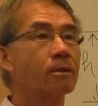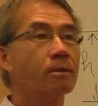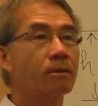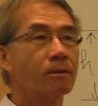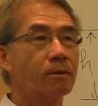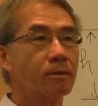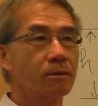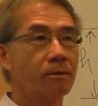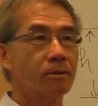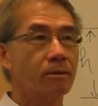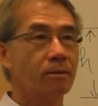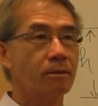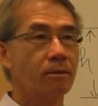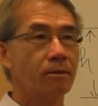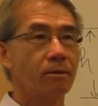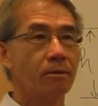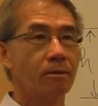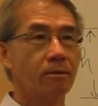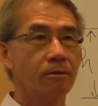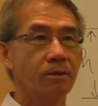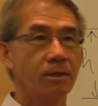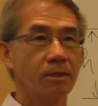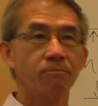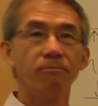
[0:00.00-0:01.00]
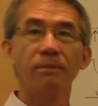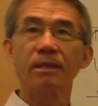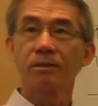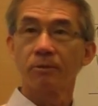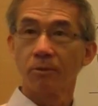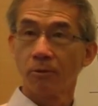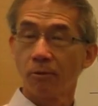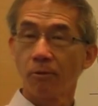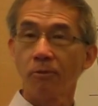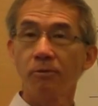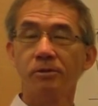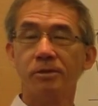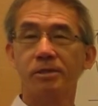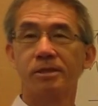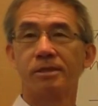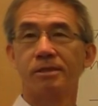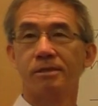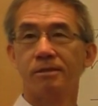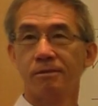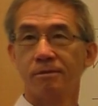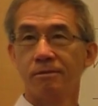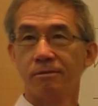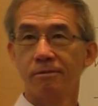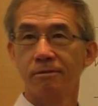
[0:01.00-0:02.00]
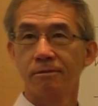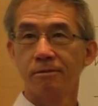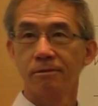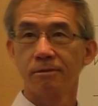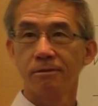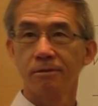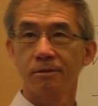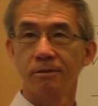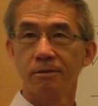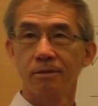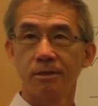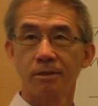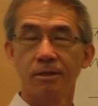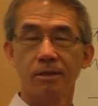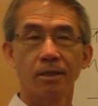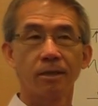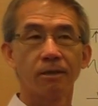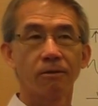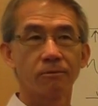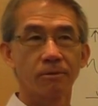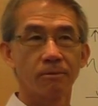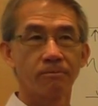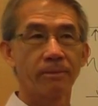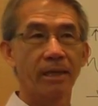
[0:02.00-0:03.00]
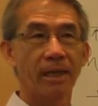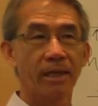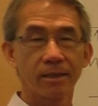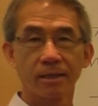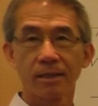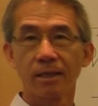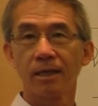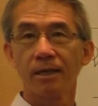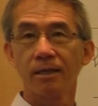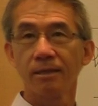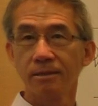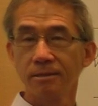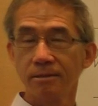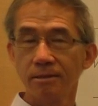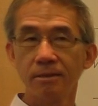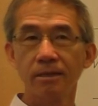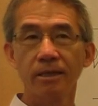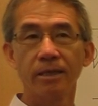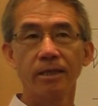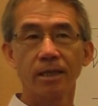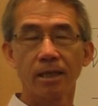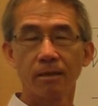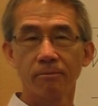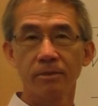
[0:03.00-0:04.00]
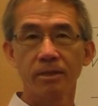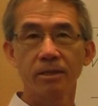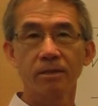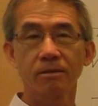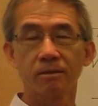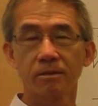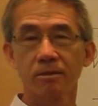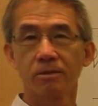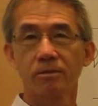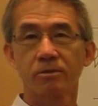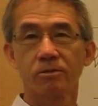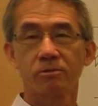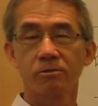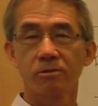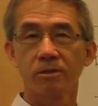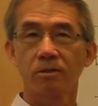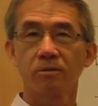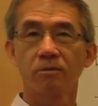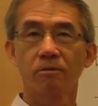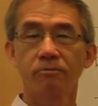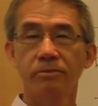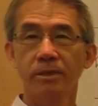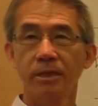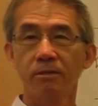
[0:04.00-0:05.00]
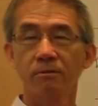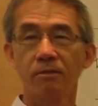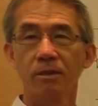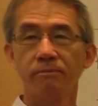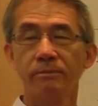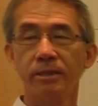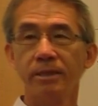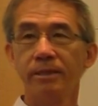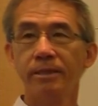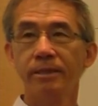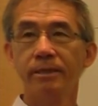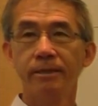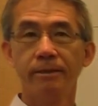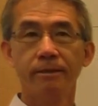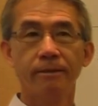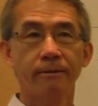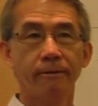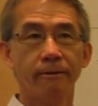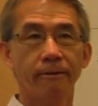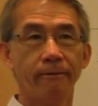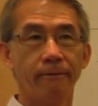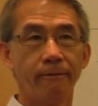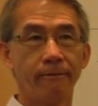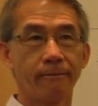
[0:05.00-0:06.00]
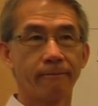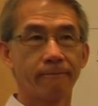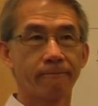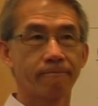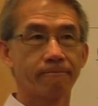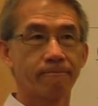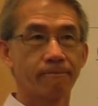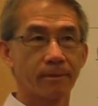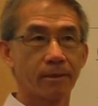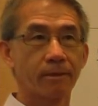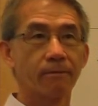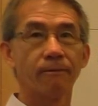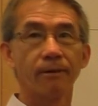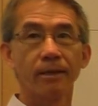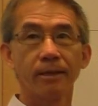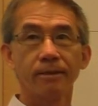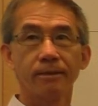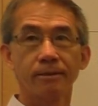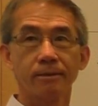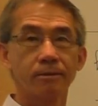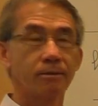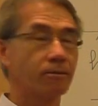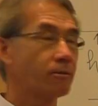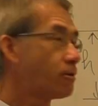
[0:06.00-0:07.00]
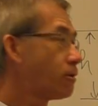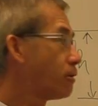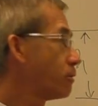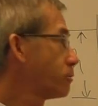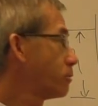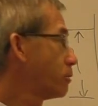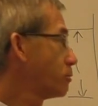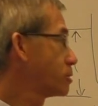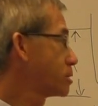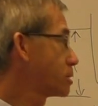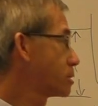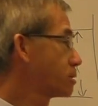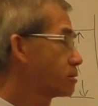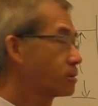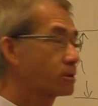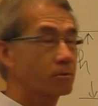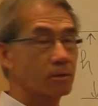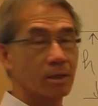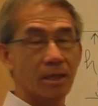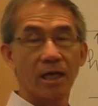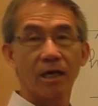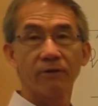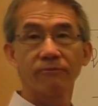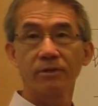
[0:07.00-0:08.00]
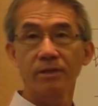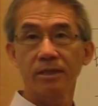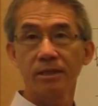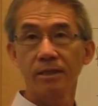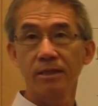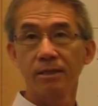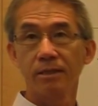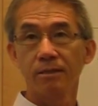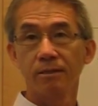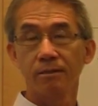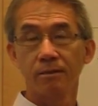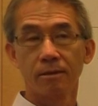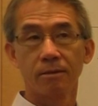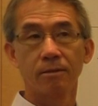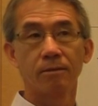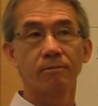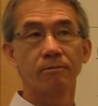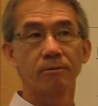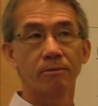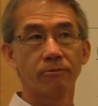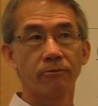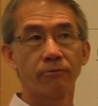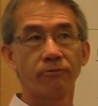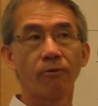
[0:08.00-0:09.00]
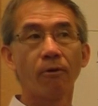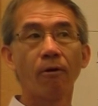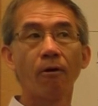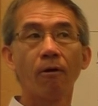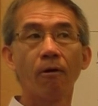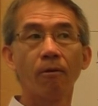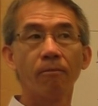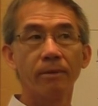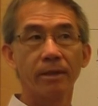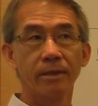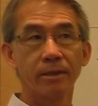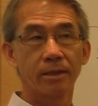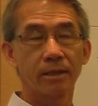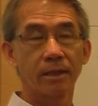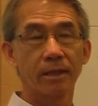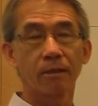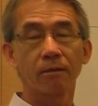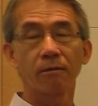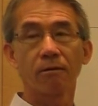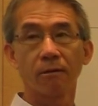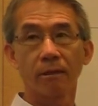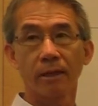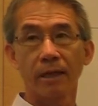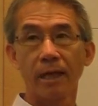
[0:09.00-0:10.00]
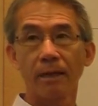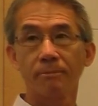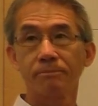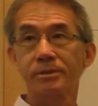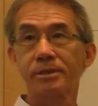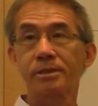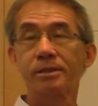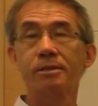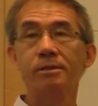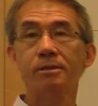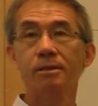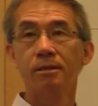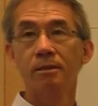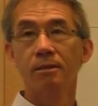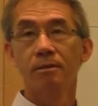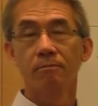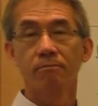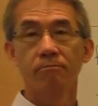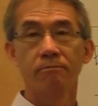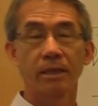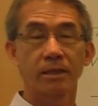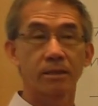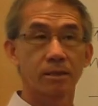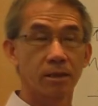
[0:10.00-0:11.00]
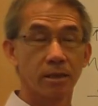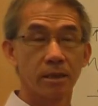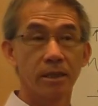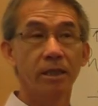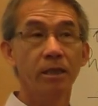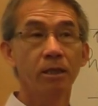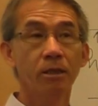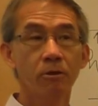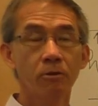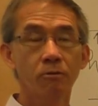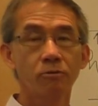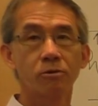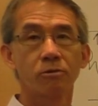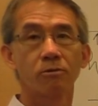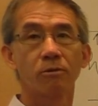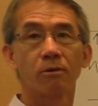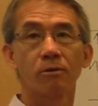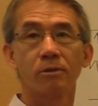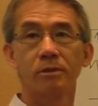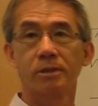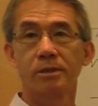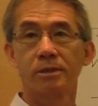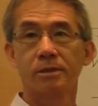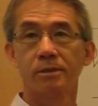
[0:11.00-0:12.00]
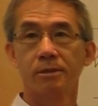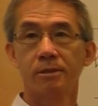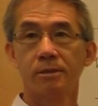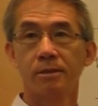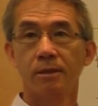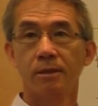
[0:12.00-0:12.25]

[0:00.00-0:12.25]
Makes noise. It makes noise. You tell the bad guy, hey, I'm here, shoot the torpedo at me. Right? All those cavity form and they collapse, make huge noise.